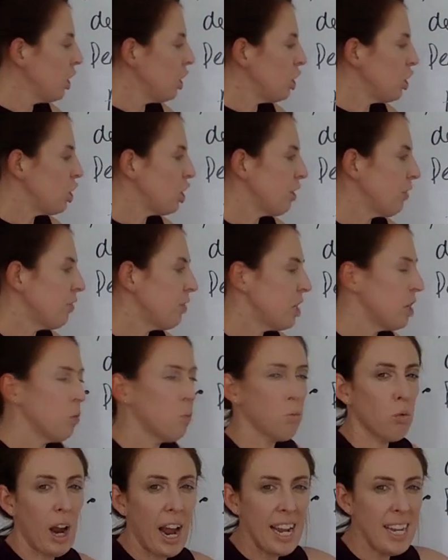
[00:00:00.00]
shifting
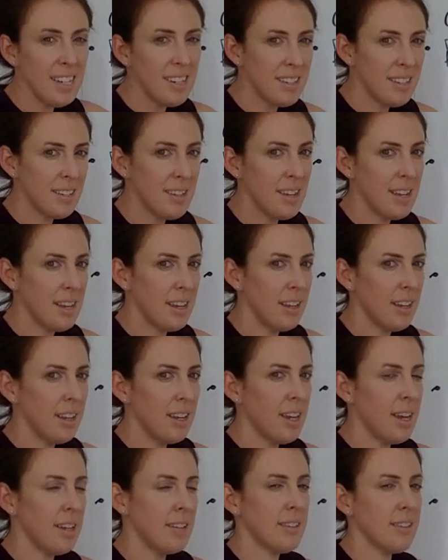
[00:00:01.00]
right.
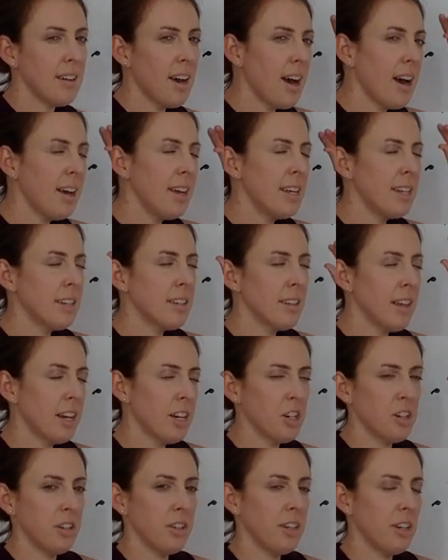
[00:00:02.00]
It's not
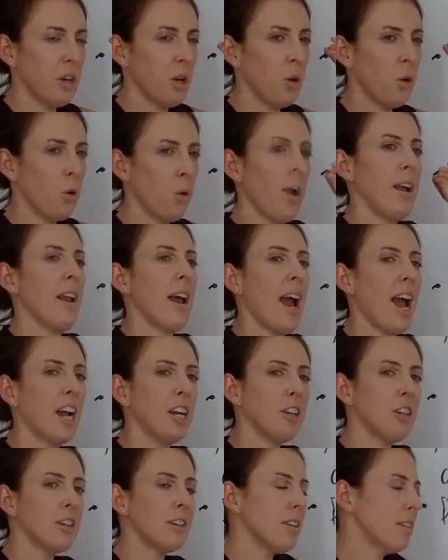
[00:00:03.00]
intellectually quite
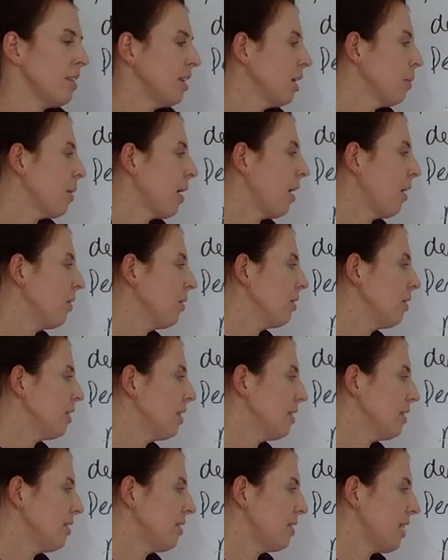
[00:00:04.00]
accurate to think about
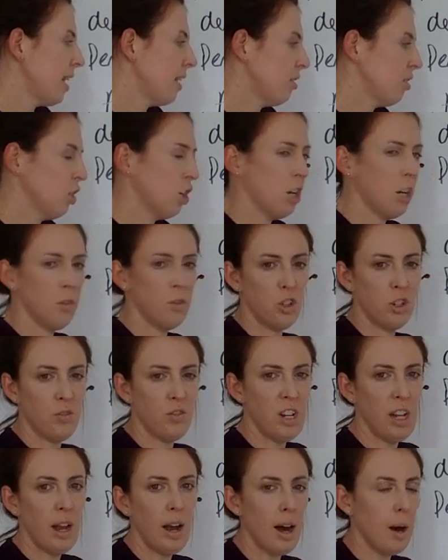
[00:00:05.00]
this as a curve
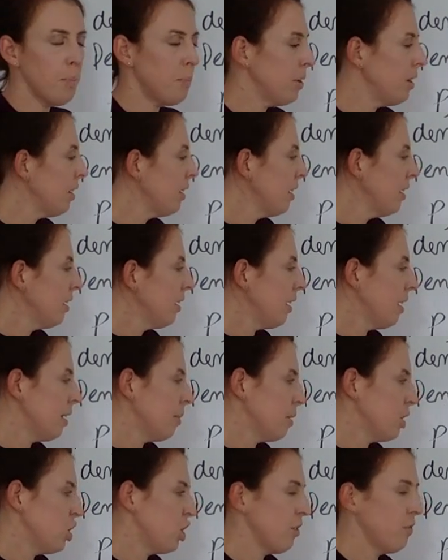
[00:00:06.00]
shifting up.
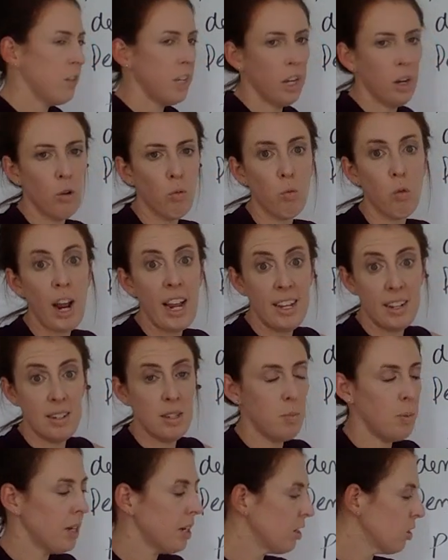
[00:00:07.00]
It's shifting right
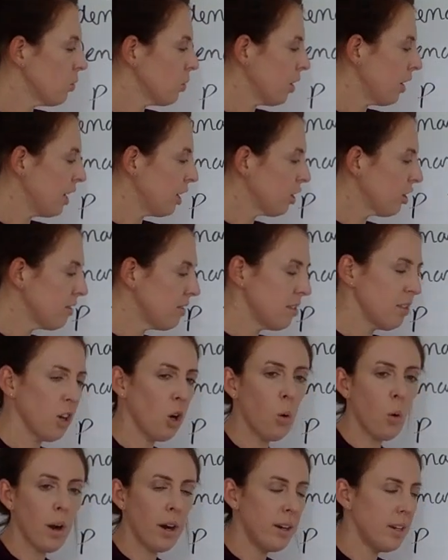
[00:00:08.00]
because we're increasing the
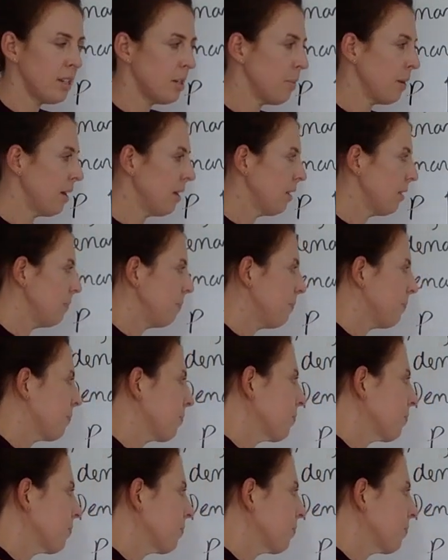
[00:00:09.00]
quantity demanded.